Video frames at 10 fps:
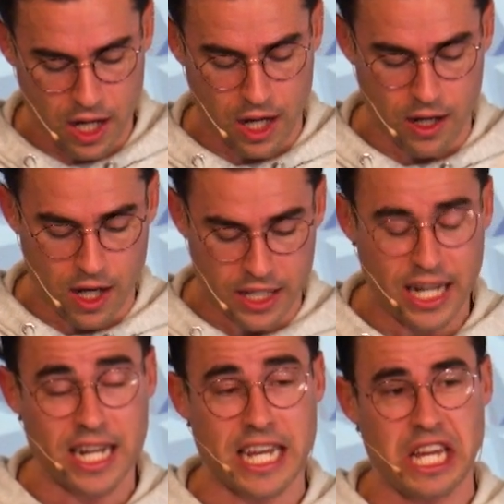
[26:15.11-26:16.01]
uh,
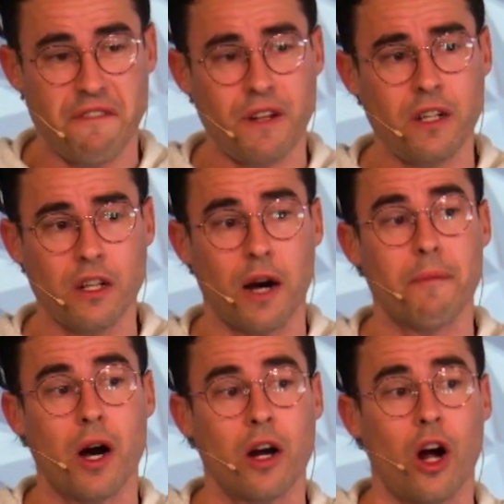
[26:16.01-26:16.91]
again, even
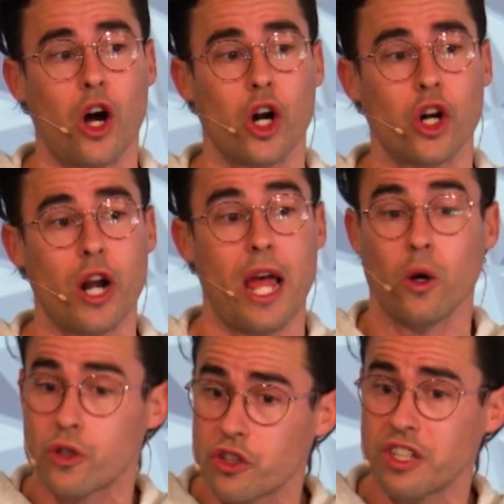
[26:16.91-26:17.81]
among our
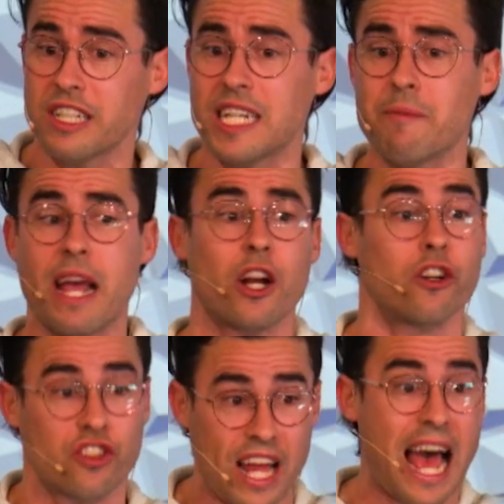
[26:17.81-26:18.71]
elder team and our
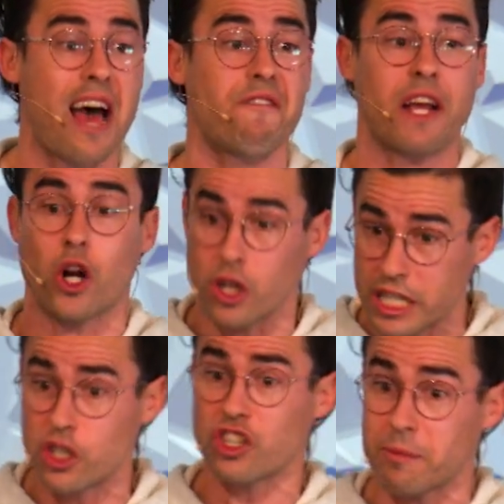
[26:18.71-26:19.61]
staff and our
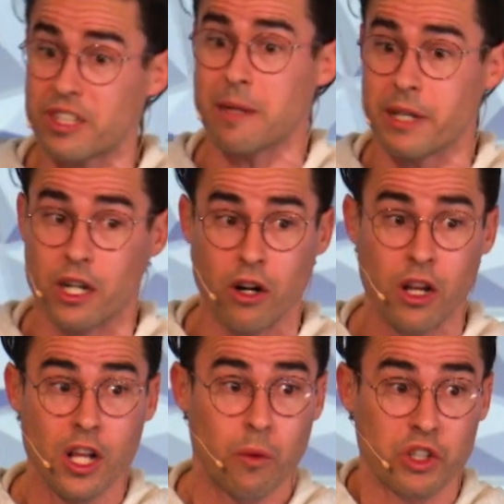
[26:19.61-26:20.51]
leadership team here,
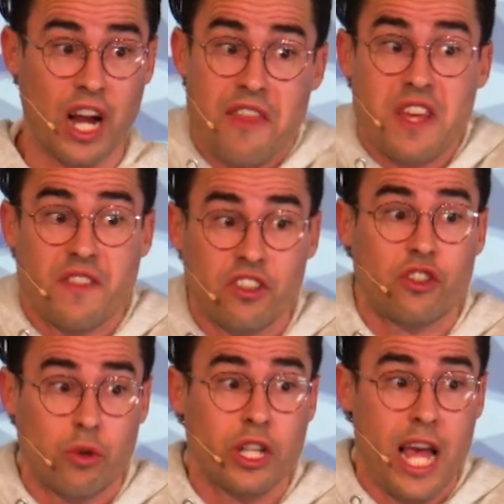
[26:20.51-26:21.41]
which I think this
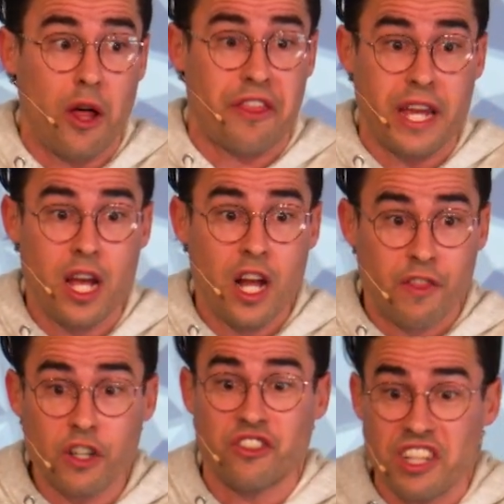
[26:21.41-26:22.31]
is really healthy,
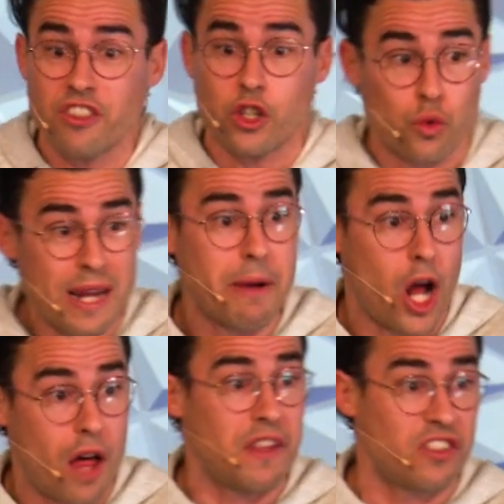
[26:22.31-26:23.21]
there's disagreement
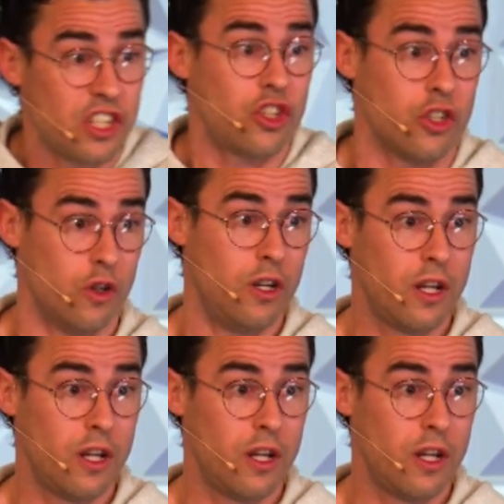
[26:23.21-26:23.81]
on this issue.